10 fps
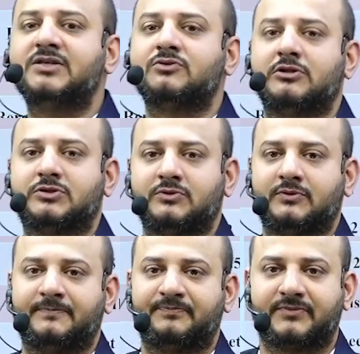also,
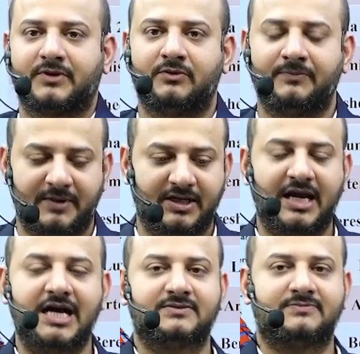you know, in the
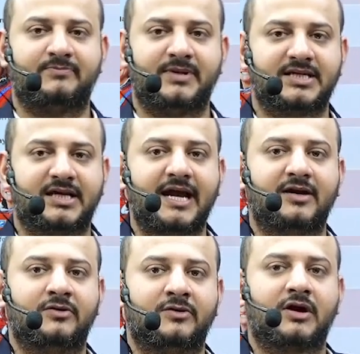class, basically I talk